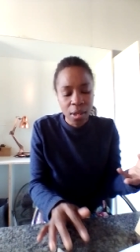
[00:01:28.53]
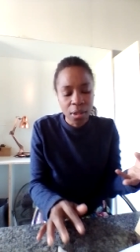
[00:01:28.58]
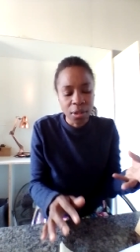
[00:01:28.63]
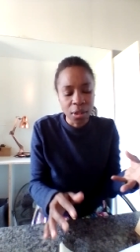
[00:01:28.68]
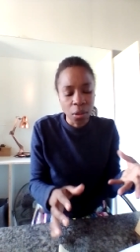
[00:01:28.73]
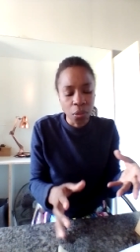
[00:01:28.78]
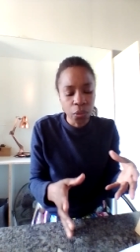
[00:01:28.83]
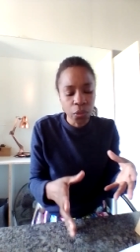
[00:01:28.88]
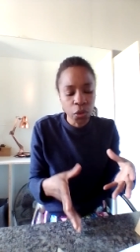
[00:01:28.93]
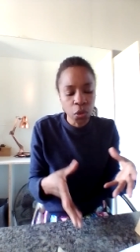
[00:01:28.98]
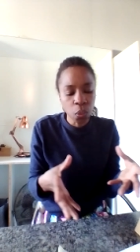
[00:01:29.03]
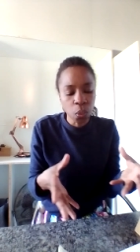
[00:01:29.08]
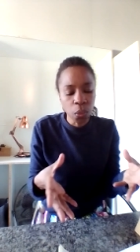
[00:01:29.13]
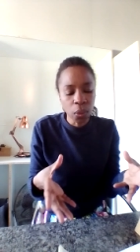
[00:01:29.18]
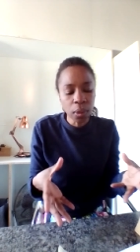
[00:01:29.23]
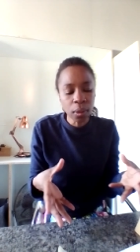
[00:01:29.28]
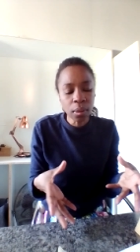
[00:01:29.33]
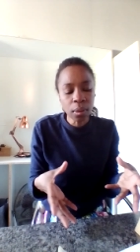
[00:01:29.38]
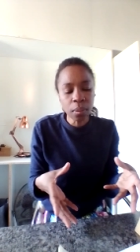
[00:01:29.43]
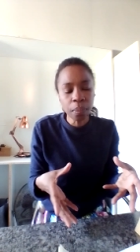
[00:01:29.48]
So you
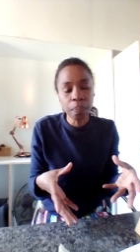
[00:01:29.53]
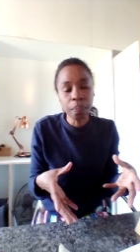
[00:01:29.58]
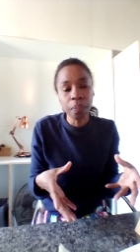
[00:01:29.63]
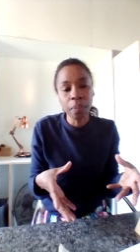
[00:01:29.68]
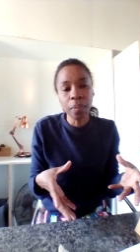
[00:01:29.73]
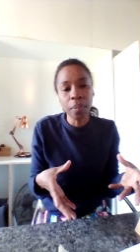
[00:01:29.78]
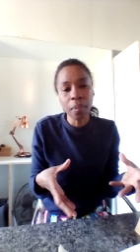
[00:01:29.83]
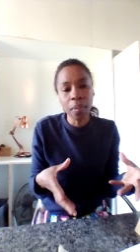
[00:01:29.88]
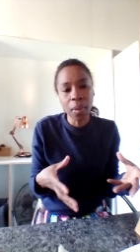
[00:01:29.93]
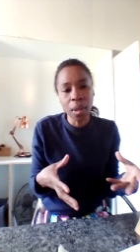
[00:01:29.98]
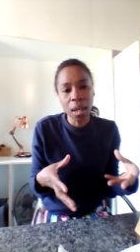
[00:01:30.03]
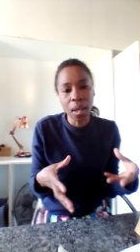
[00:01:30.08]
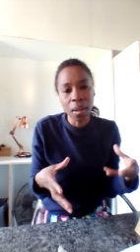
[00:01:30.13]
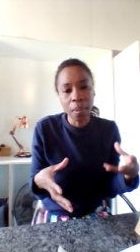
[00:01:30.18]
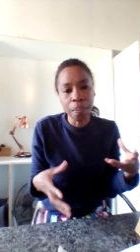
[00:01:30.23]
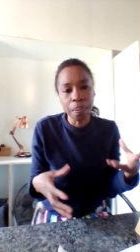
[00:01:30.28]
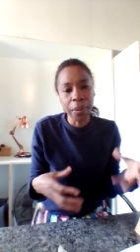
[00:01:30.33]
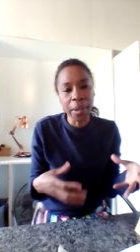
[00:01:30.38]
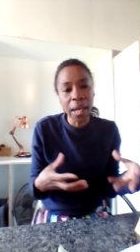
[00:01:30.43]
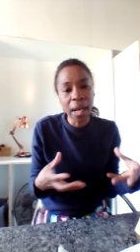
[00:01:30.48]
will
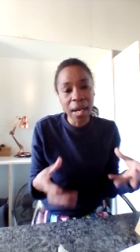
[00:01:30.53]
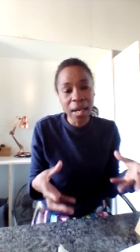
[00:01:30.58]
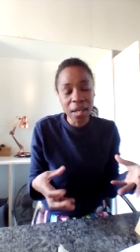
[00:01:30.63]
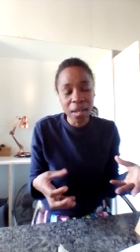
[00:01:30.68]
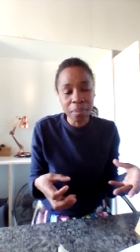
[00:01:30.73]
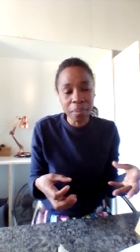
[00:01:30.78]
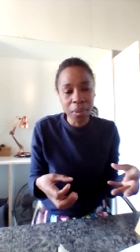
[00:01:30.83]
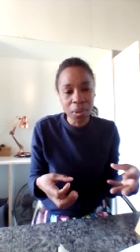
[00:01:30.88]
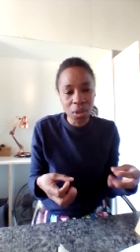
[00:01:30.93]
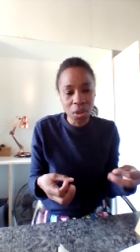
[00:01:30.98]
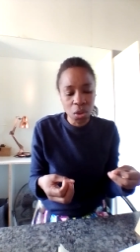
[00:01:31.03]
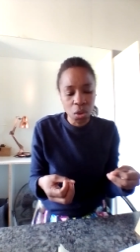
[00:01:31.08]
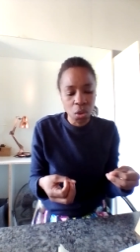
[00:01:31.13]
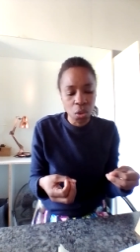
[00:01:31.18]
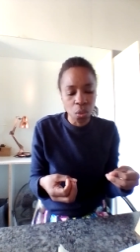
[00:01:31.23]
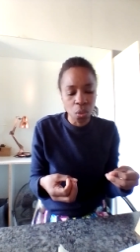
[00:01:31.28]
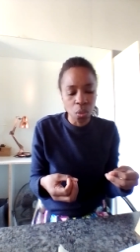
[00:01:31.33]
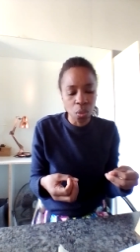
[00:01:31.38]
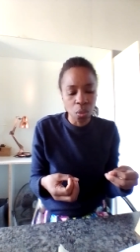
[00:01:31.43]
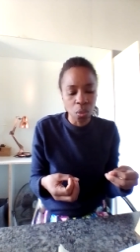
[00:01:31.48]
be able
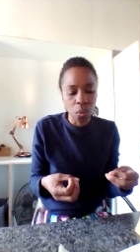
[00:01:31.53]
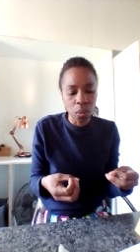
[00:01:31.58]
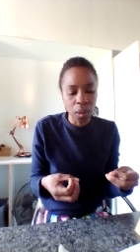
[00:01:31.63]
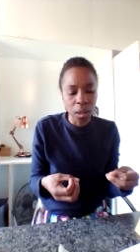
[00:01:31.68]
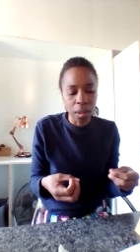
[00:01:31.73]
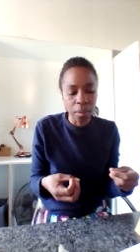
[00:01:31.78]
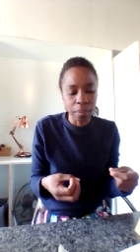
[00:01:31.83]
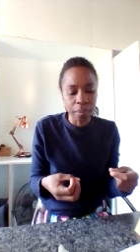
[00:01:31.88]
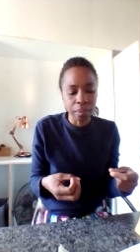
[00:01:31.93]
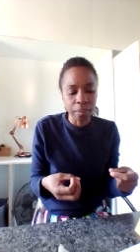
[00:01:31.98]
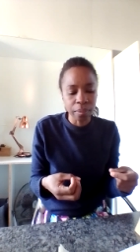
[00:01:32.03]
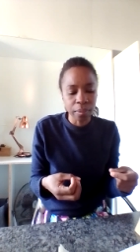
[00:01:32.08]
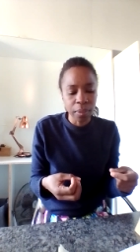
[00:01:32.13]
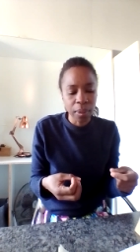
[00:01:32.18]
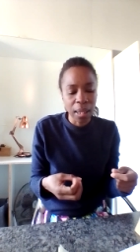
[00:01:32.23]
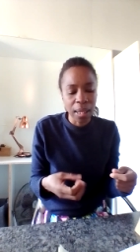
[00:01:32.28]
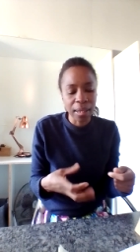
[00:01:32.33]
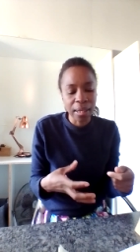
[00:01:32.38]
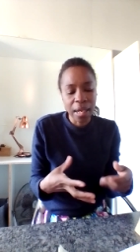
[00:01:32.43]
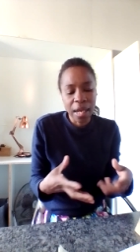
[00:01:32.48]
to
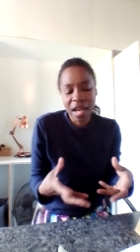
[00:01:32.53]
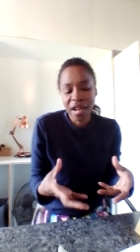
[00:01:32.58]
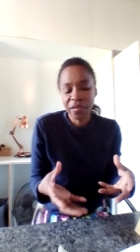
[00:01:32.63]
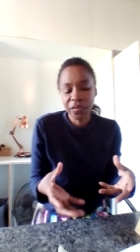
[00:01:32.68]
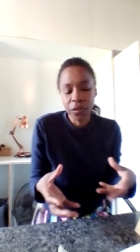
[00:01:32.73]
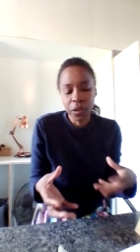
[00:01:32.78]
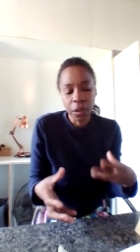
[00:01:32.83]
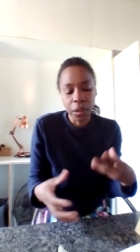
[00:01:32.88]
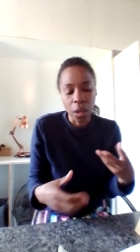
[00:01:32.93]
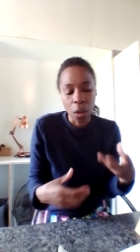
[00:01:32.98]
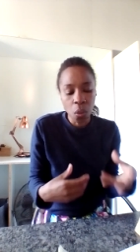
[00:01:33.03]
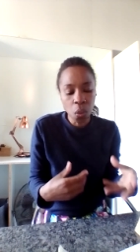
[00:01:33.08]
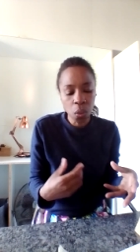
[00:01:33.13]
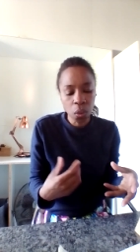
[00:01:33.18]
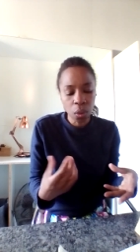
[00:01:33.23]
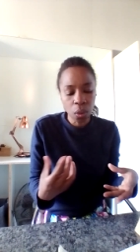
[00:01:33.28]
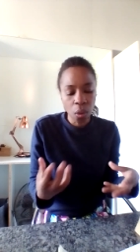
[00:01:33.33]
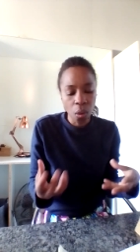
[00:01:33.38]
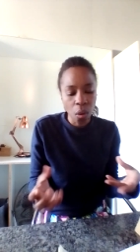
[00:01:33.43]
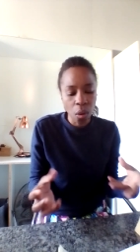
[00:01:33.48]
have
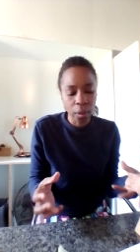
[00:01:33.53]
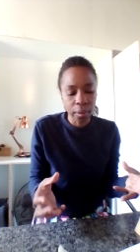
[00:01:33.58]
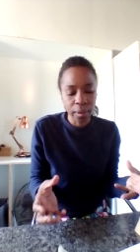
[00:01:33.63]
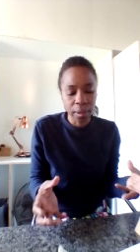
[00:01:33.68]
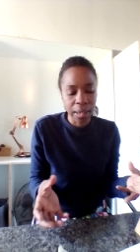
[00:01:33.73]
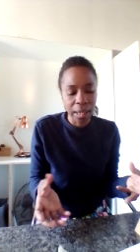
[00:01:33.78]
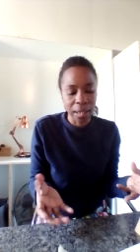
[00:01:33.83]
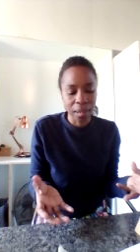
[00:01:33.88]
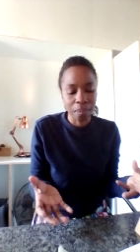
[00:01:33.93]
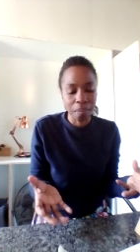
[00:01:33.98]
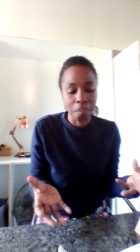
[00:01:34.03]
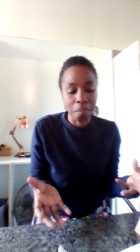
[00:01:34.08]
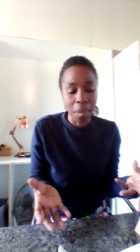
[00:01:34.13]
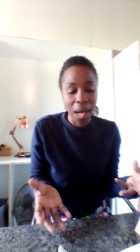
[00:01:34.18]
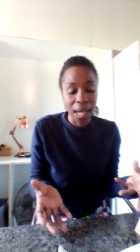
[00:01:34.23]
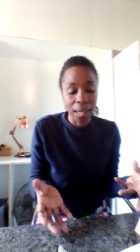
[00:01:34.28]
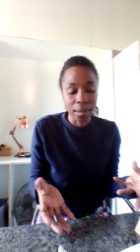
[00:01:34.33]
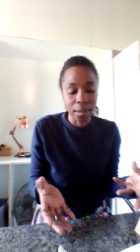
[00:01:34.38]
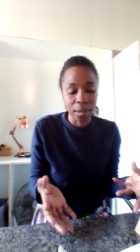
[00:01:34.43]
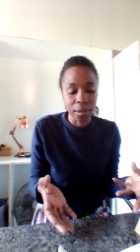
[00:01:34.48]
growth on that
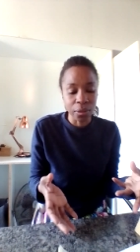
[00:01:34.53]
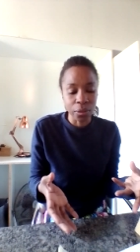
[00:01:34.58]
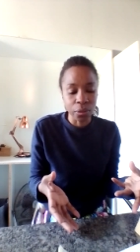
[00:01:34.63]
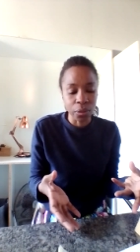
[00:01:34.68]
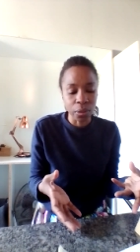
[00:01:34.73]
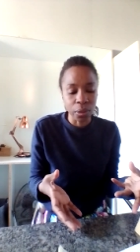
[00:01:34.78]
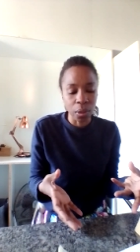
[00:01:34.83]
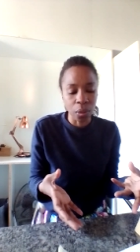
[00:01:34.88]
money.